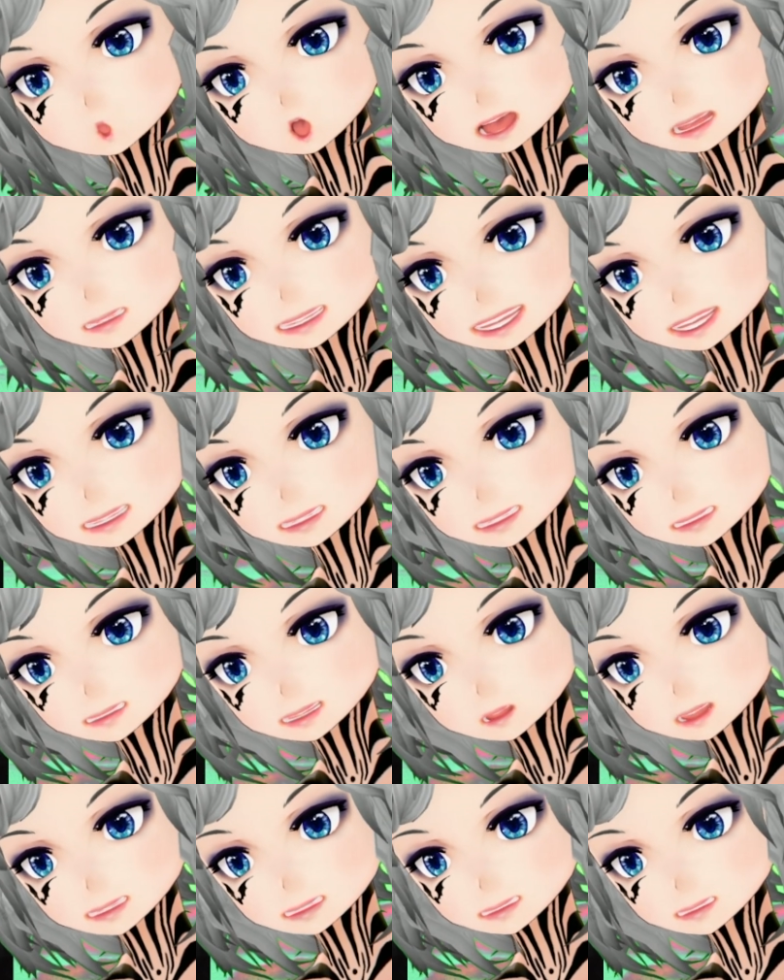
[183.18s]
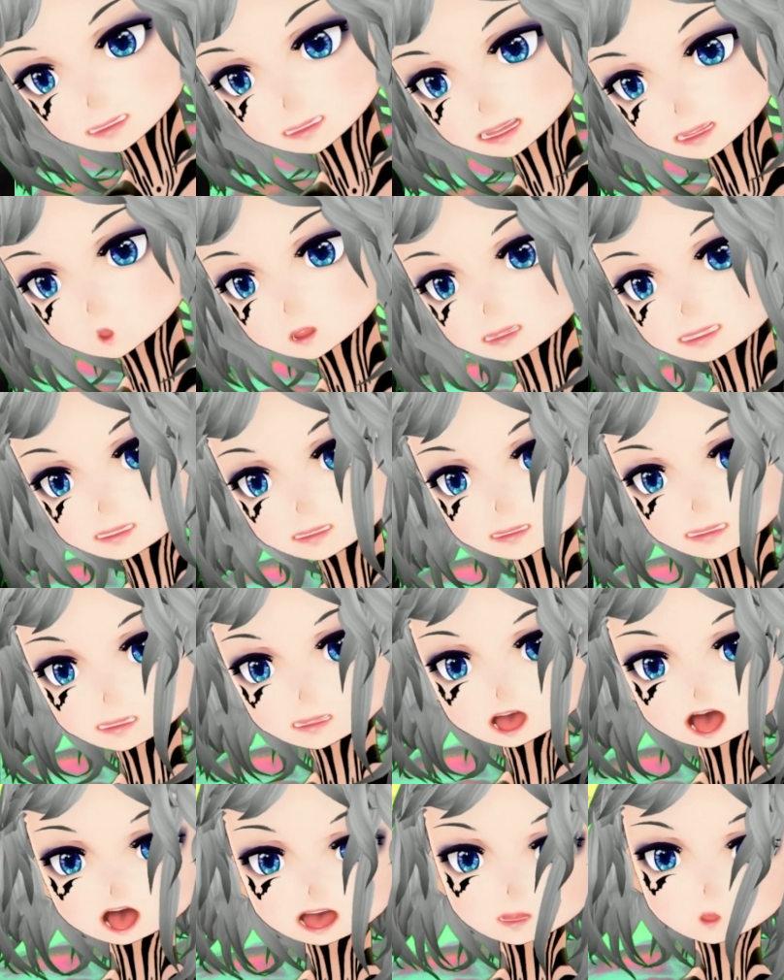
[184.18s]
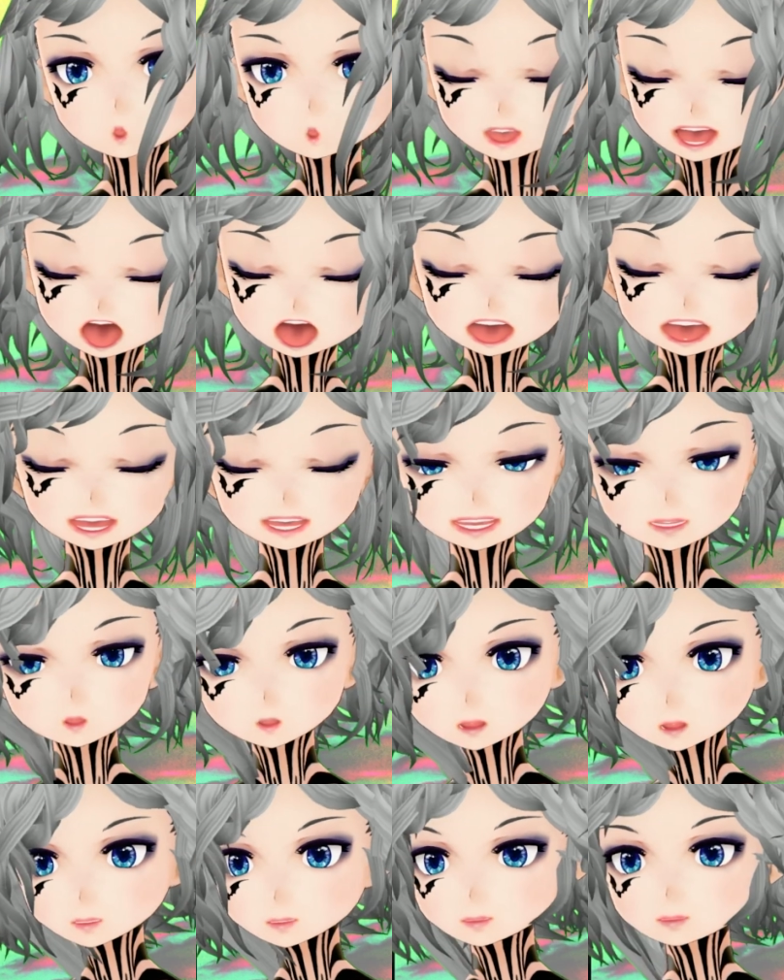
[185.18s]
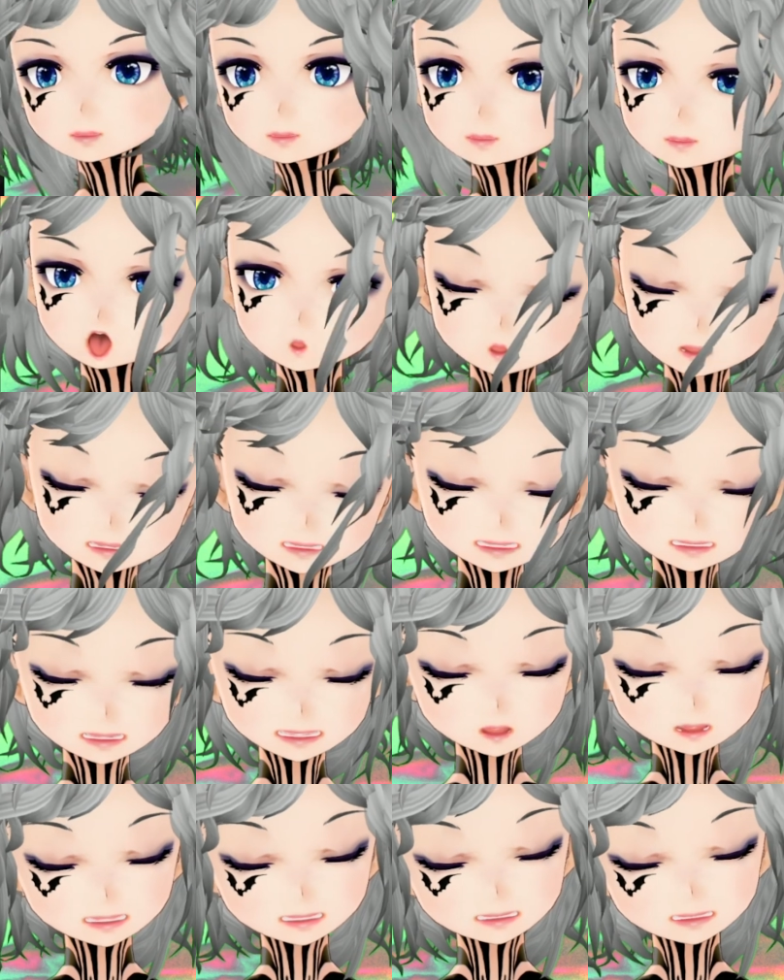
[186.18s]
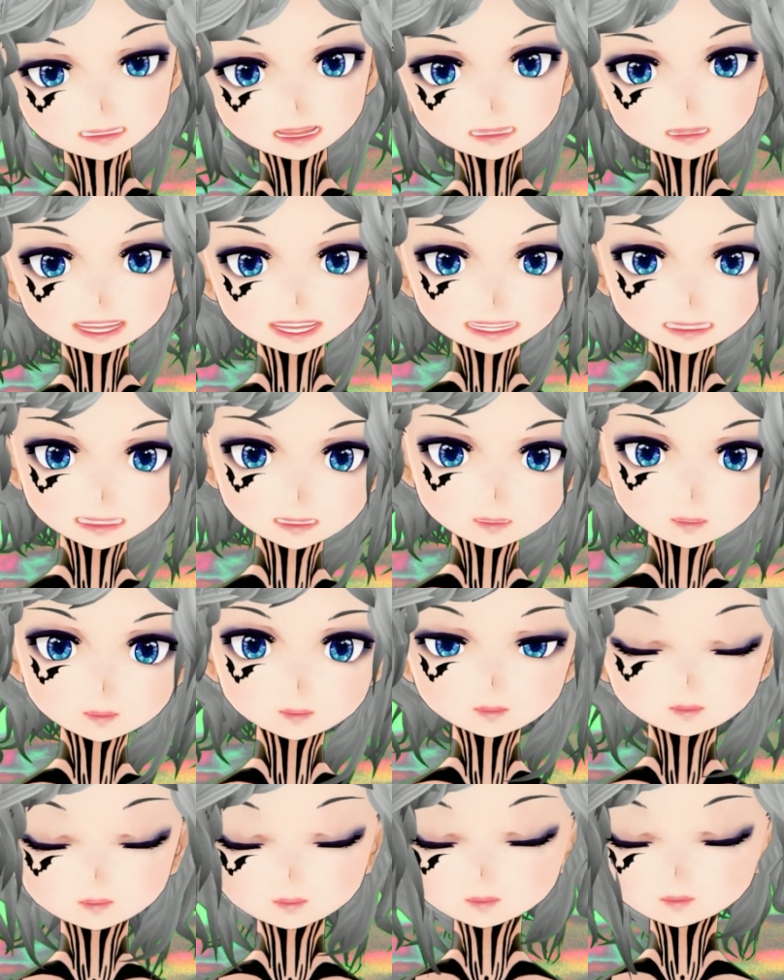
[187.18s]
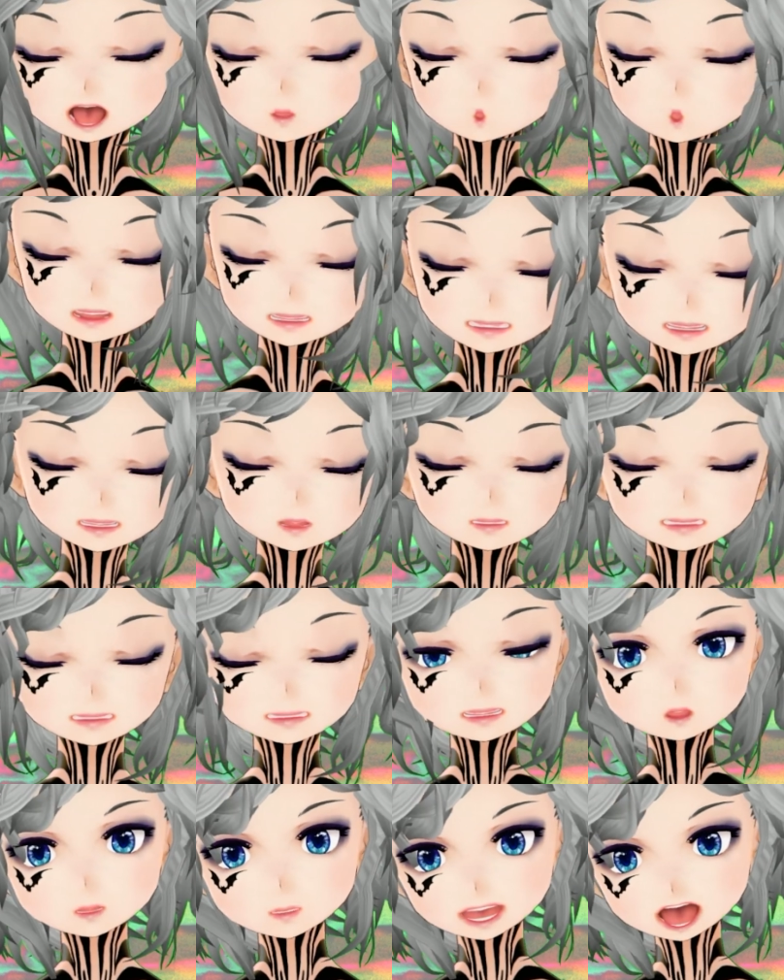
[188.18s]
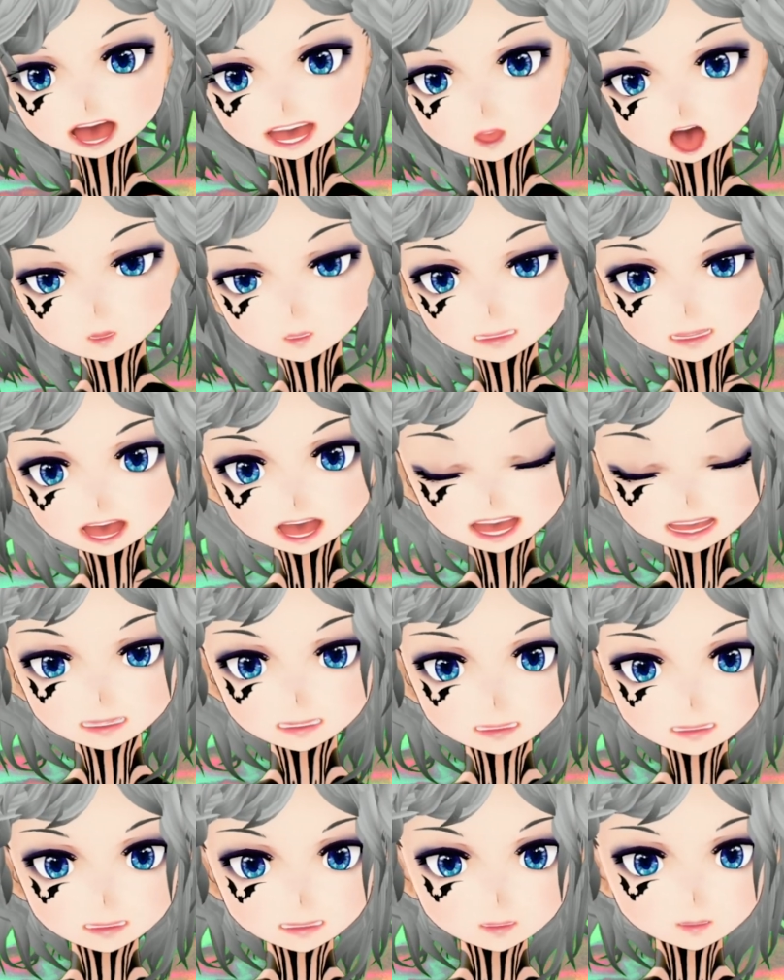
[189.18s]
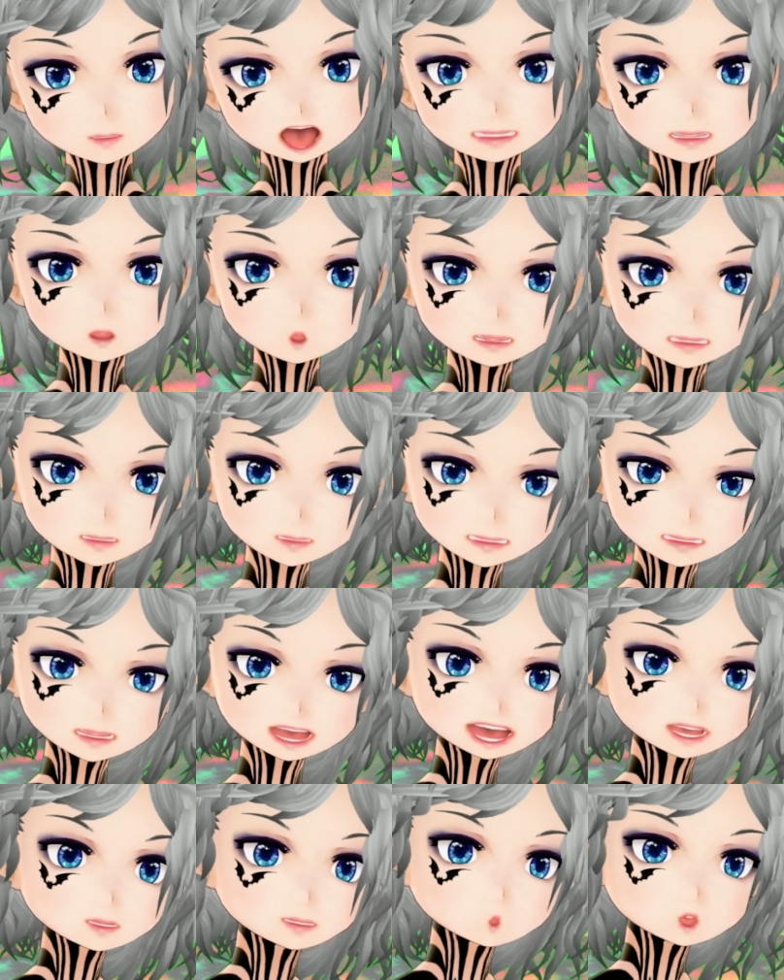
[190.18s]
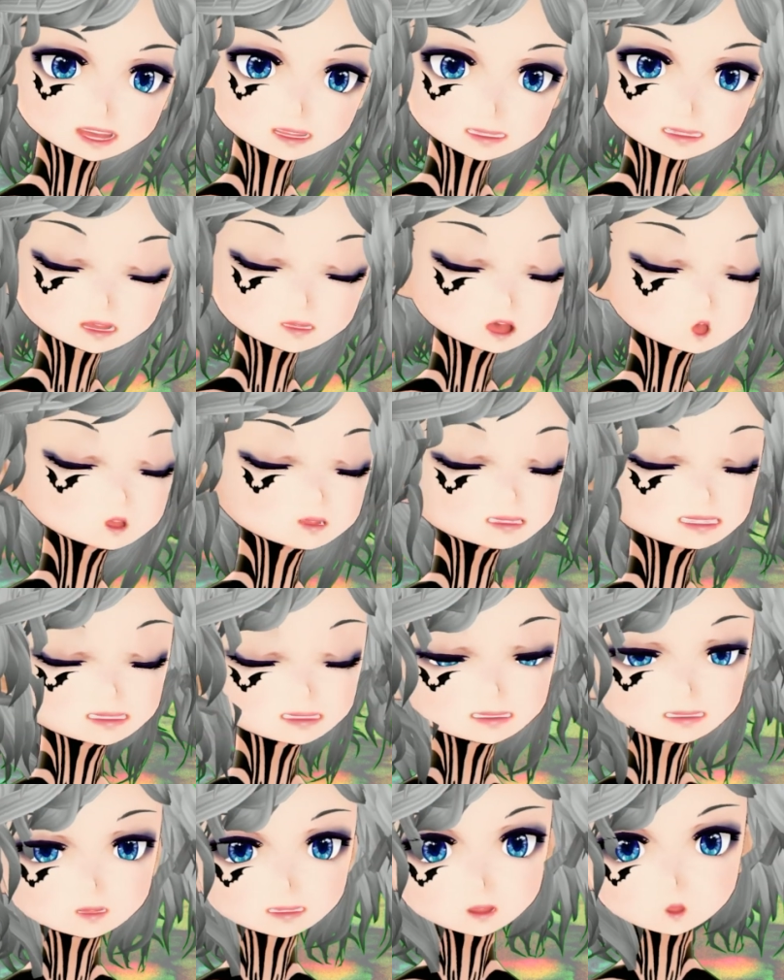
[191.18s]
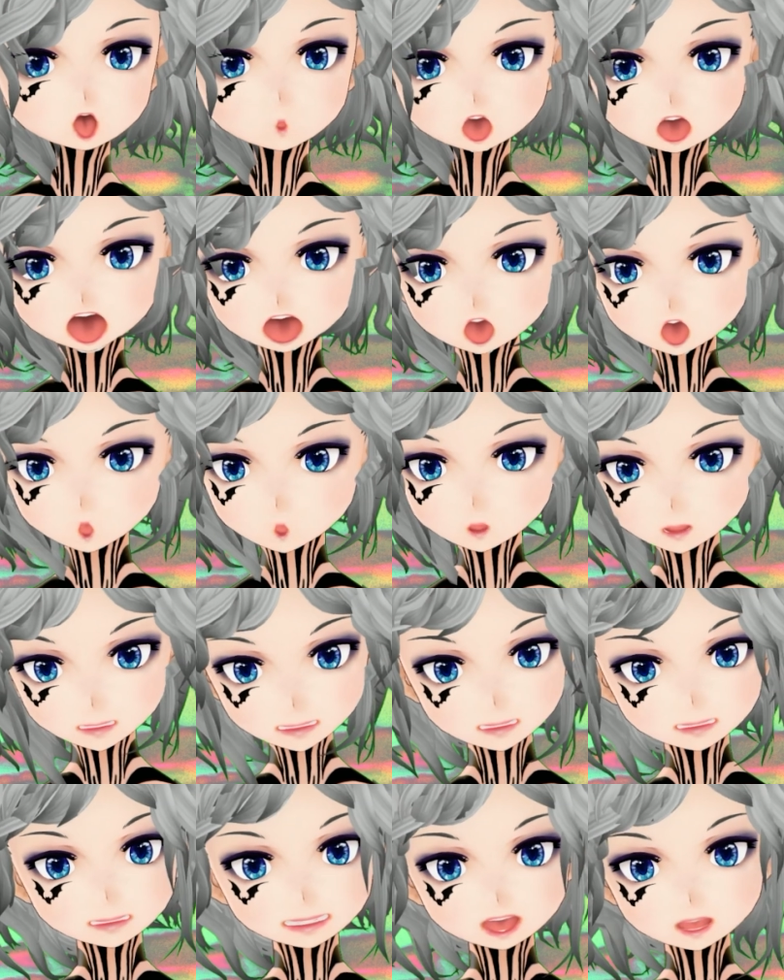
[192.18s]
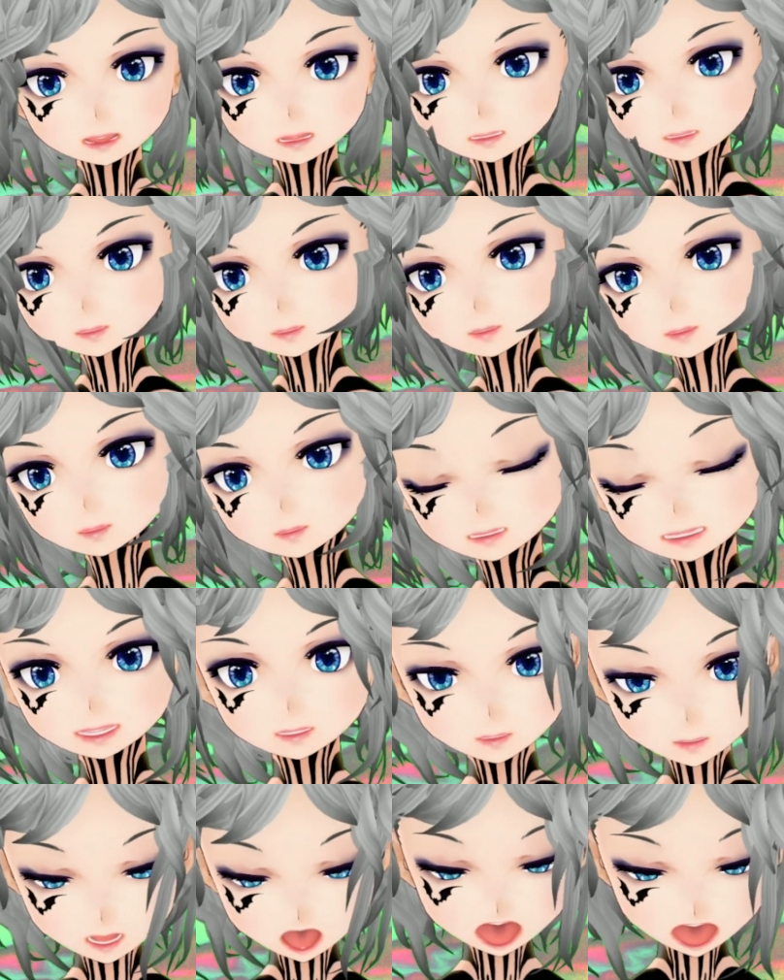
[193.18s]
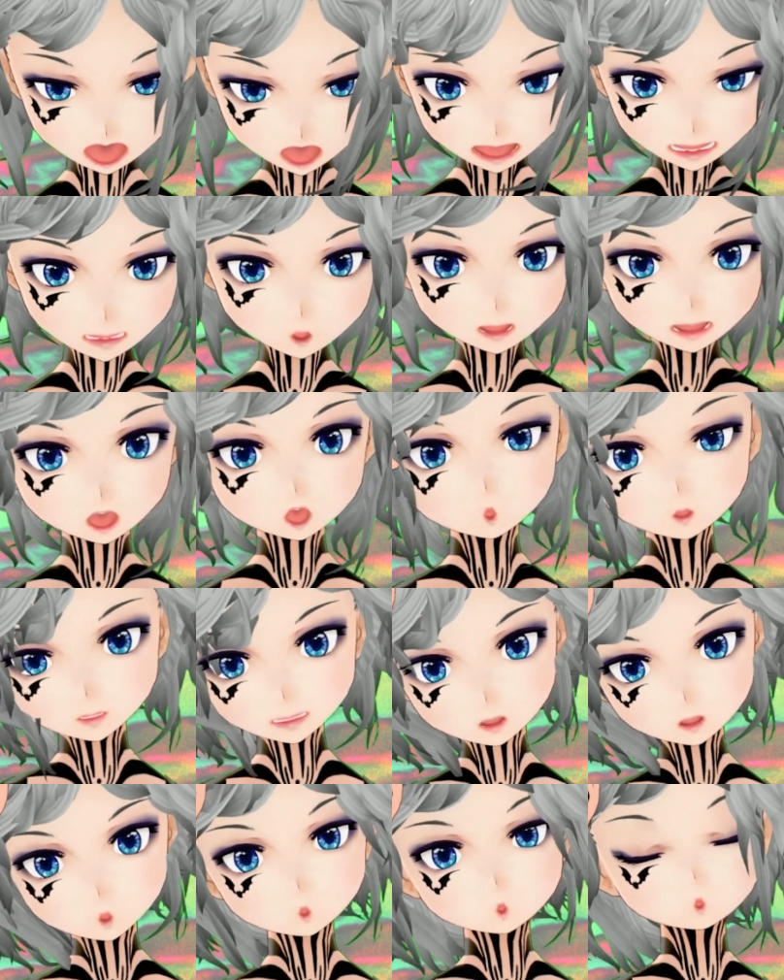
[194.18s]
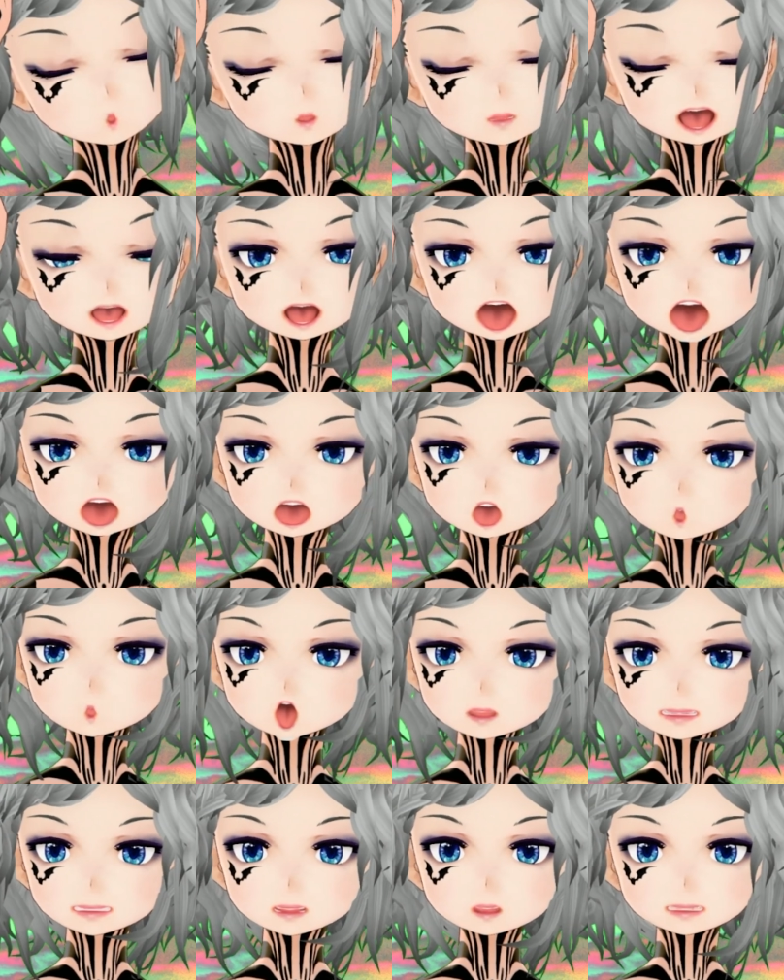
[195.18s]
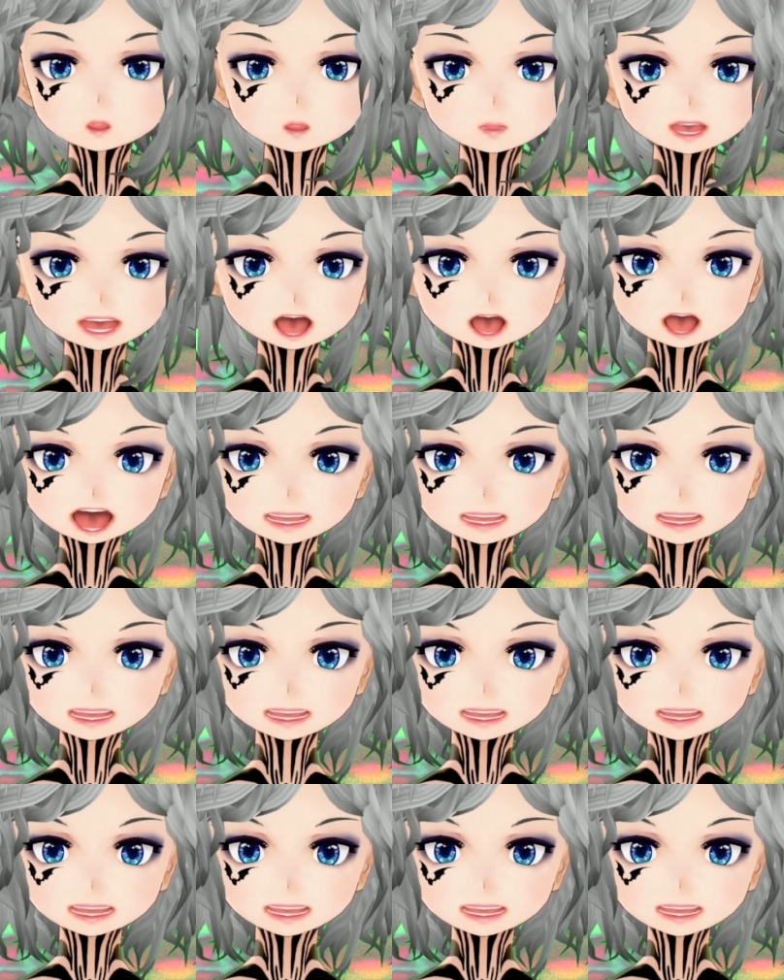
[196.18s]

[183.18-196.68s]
taste as we're just like putting it on top, but it makes things pretty, right? It makes me believe that it will taste different, and that's all we need. All we need is hope. A lot of hope. So you do that,